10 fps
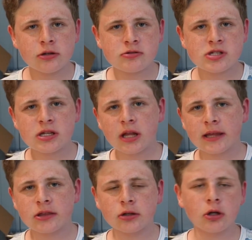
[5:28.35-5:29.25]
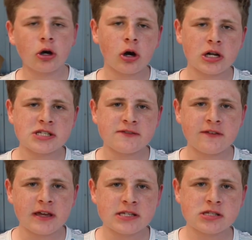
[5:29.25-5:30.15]
Do you see like the look on his
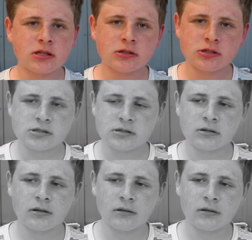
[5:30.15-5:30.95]
face? The just...